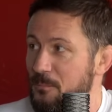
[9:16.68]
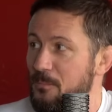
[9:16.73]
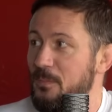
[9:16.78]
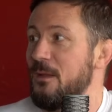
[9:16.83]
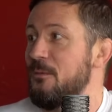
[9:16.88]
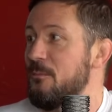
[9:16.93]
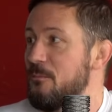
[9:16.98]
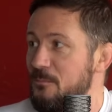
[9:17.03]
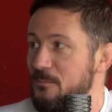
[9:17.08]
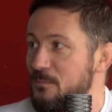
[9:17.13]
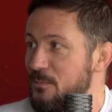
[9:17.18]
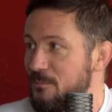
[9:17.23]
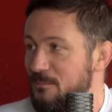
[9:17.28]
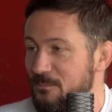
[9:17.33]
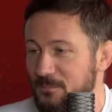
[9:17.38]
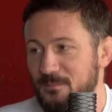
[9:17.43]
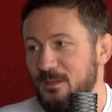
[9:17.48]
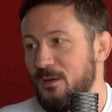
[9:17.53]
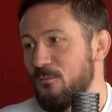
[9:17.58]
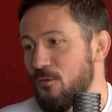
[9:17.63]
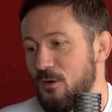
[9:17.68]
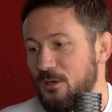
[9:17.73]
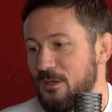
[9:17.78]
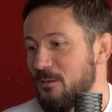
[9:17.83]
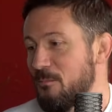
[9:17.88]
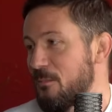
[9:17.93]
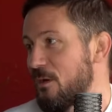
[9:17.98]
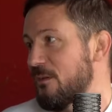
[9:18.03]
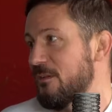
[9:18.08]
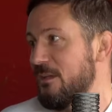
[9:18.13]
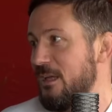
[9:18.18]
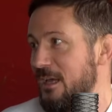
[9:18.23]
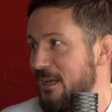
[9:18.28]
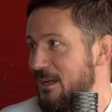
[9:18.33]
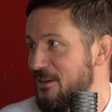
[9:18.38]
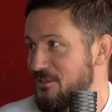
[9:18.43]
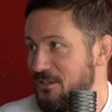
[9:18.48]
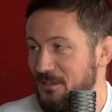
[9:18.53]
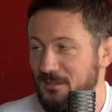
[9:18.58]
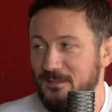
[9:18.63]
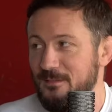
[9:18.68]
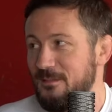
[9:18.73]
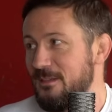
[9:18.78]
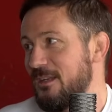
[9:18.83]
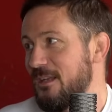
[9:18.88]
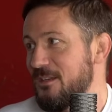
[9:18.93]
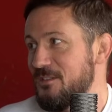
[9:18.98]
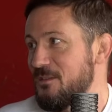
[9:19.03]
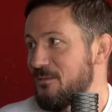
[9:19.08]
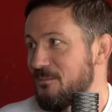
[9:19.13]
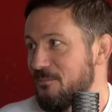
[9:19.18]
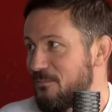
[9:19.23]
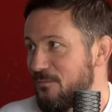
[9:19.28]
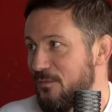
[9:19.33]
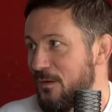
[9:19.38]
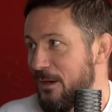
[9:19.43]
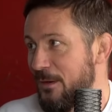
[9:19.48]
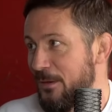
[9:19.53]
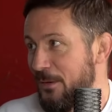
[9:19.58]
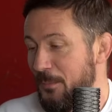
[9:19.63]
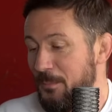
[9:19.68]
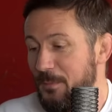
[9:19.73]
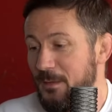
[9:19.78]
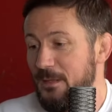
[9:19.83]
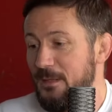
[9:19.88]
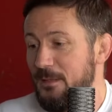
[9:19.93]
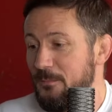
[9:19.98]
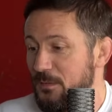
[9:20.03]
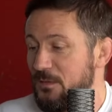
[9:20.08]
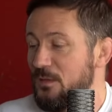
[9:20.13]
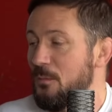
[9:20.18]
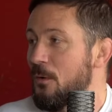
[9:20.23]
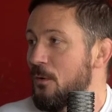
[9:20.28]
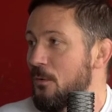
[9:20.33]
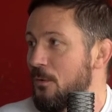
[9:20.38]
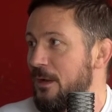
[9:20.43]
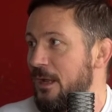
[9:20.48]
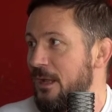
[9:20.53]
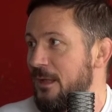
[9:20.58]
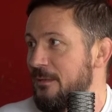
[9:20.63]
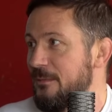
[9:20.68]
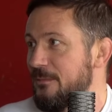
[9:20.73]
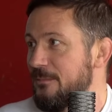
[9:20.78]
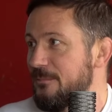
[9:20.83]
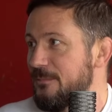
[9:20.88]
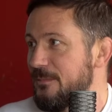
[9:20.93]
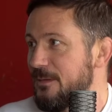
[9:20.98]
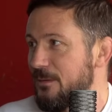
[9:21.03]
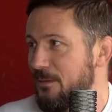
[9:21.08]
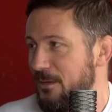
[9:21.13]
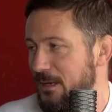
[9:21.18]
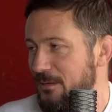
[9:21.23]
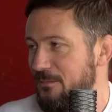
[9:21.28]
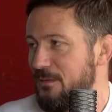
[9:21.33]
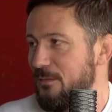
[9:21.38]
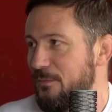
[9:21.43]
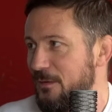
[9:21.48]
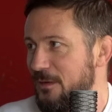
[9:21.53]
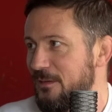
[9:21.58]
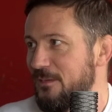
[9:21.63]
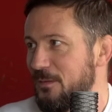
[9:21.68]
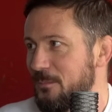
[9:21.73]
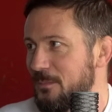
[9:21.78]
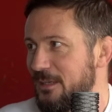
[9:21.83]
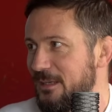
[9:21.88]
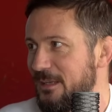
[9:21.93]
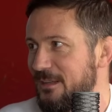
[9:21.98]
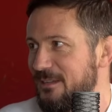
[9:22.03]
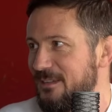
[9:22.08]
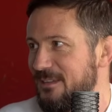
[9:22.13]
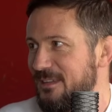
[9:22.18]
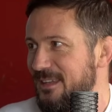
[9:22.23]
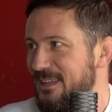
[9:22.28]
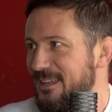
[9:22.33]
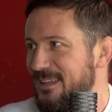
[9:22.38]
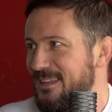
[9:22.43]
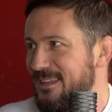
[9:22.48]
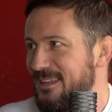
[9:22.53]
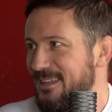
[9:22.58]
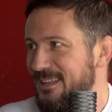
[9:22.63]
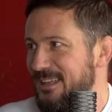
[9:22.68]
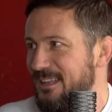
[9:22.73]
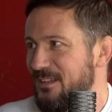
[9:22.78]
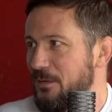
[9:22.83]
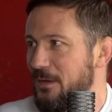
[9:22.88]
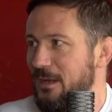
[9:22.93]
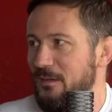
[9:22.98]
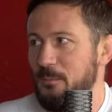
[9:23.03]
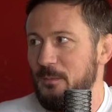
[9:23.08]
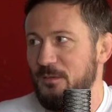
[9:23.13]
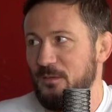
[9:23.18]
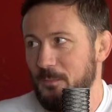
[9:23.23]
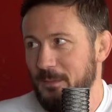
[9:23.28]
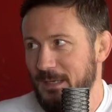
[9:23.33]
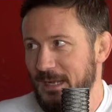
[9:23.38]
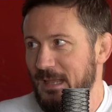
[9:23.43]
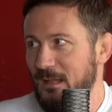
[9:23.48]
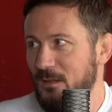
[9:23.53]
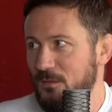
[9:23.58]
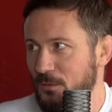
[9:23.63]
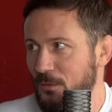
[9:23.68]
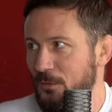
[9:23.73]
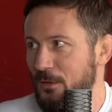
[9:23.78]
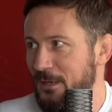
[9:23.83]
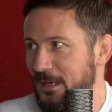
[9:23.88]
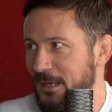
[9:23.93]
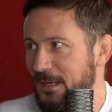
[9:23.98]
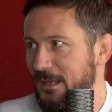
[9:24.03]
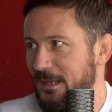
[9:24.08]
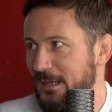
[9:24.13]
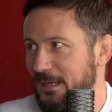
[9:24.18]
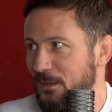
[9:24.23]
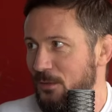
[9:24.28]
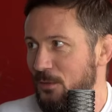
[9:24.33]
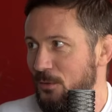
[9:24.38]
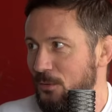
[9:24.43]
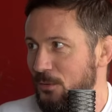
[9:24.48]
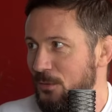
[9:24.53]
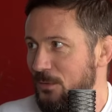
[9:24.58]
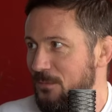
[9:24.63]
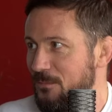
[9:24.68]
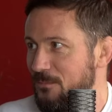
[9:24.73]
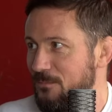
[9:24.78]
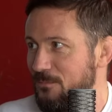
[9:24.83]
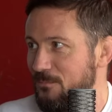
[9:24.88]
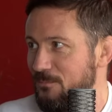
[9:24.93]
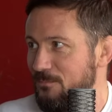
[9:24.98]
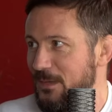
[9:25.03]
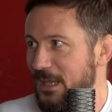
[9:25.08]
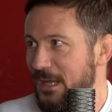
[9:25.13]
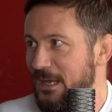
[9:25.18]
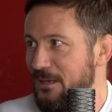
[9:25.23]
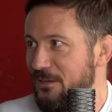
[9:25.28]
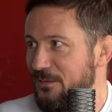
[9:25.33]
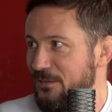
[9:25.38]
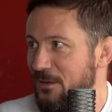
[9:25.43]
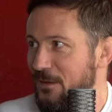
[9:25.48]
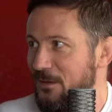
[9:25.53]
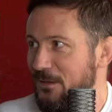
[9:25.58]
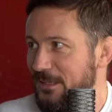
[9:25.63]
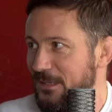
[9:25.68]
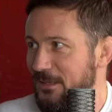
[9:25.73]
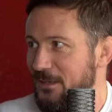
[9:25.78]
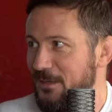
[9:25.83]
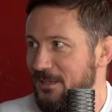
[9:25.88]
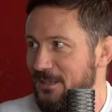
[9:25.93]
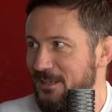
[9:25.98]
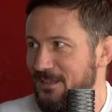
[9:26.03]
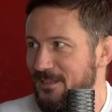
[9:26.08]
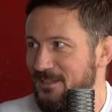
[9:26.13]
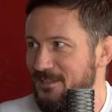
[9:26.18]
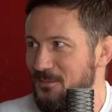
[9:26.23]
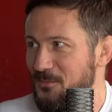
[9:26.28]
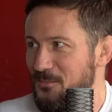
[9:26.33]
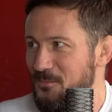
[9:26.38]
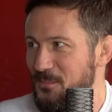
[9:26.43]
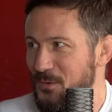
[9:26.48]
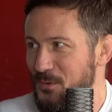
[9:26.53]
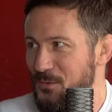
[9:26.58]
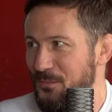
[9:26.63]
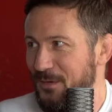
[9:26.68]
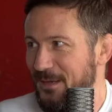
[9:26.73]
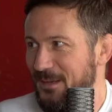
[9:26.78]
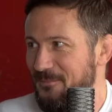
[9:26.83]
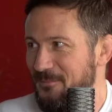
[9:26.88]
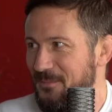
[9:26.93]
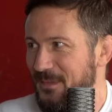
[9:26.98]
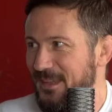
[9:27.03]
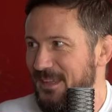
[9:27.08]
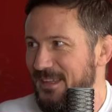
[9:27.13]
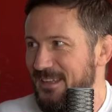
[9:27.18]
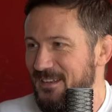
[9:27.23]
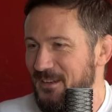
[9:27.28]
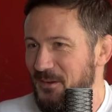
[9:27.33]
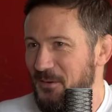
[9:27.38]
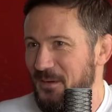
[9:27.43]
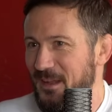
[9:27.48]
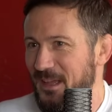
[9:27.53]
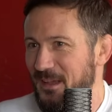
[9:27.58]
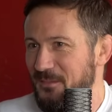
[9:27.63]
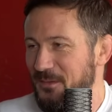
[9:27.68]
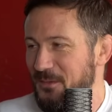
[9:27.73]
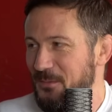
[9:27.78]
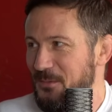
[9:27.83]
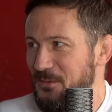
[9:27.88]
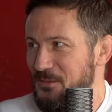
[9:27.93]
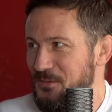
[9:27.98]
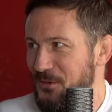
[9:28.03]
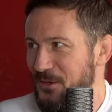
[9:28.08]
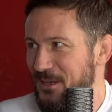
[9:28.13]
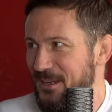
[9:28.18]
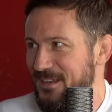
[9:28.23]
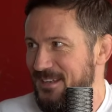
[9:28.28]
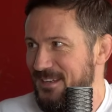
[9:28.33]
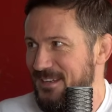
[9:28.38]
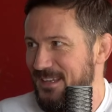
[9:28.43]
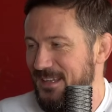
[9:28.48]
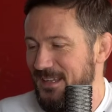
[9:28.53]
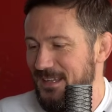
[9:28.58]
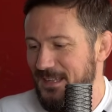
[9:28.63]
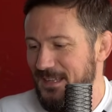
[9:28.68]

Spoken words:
play a Rocky montage and get you fired up. But tomorrow, then you're going to have to find something it's going to have to be something else other than like a cool 80s song that got you moving. You're going to have to enjoy it,